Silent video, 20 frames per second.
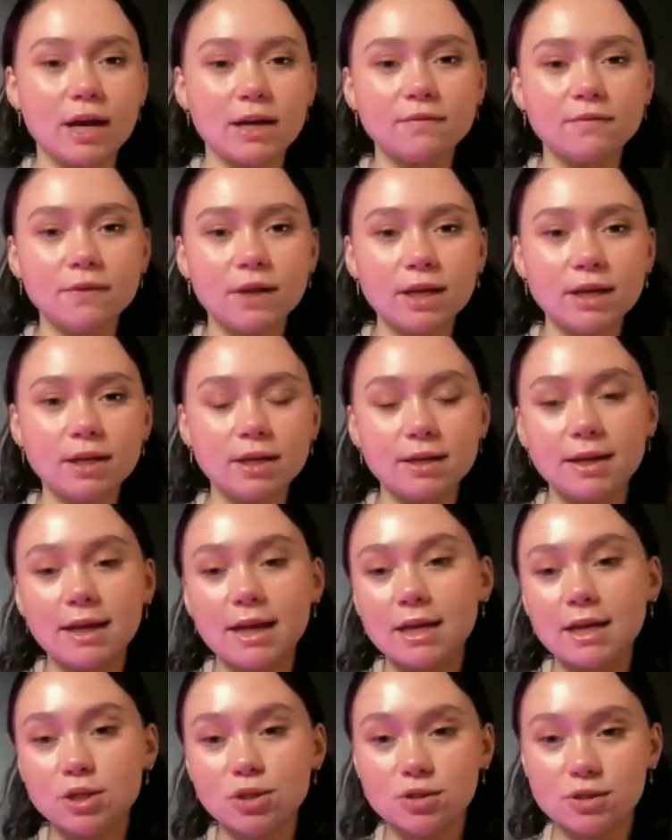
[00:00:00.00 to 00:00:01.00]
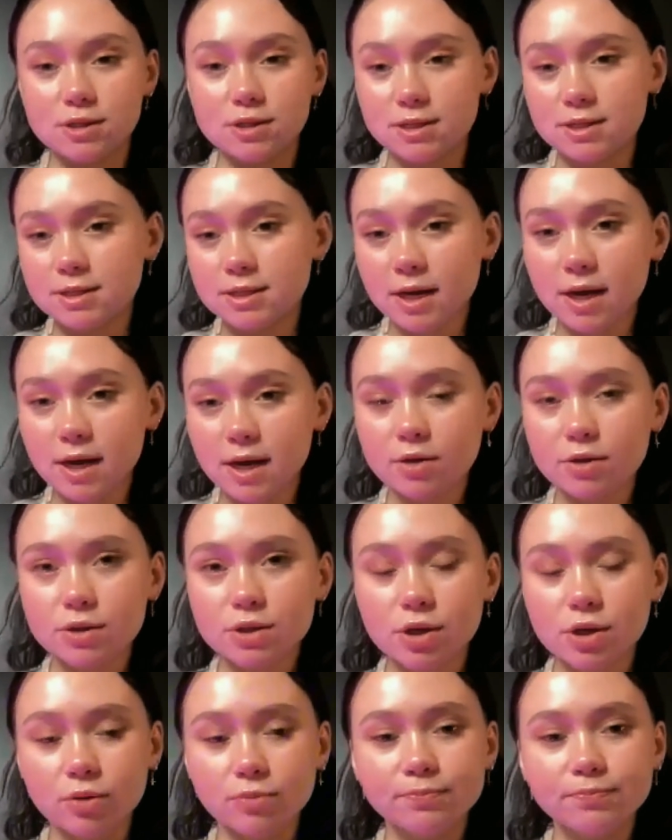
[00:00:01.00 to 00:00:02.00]
kind of like an agency style.
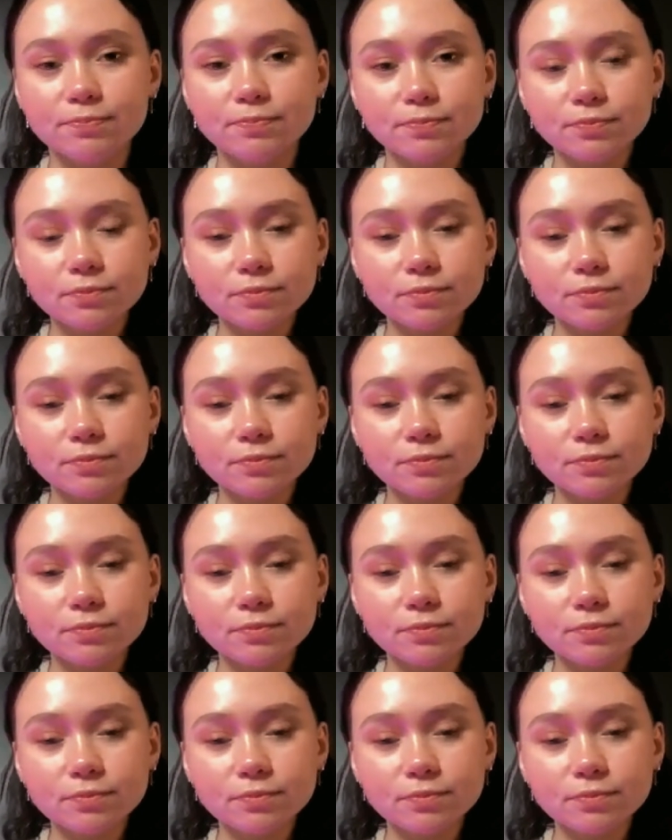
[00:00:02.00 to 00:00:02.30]
So